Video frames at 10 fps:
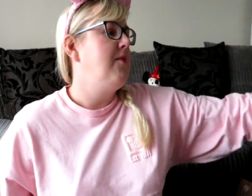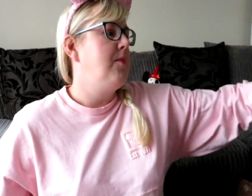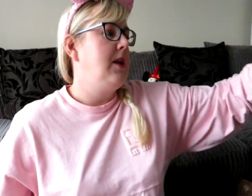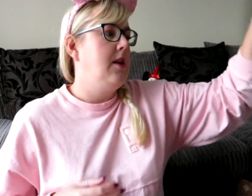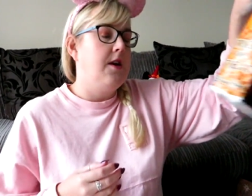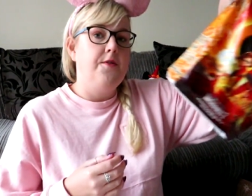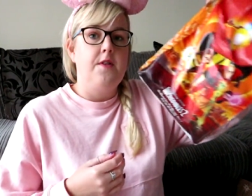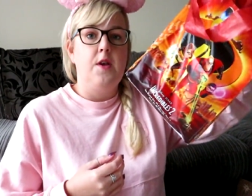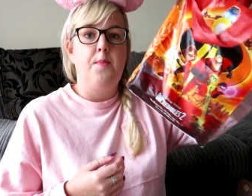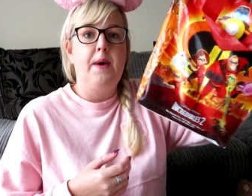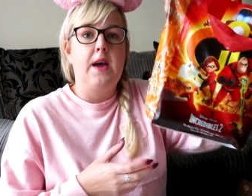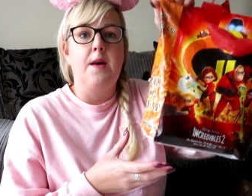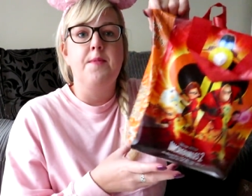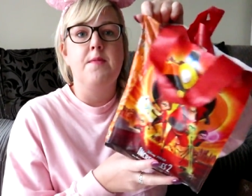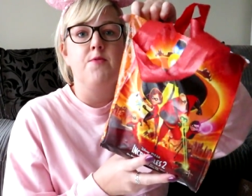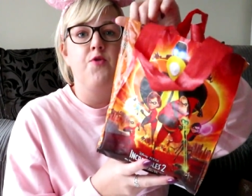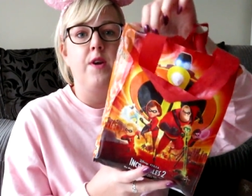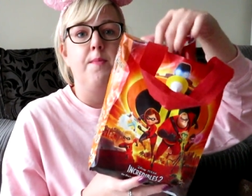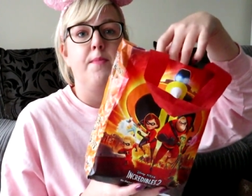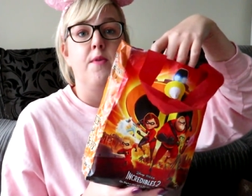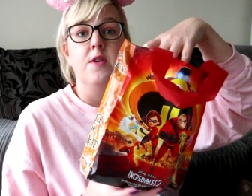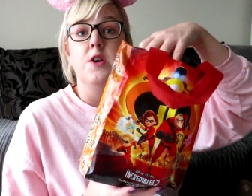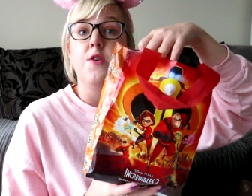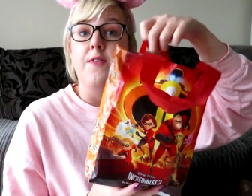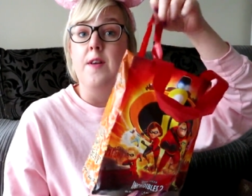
everybody knows that you pick up some treat, well I don't know if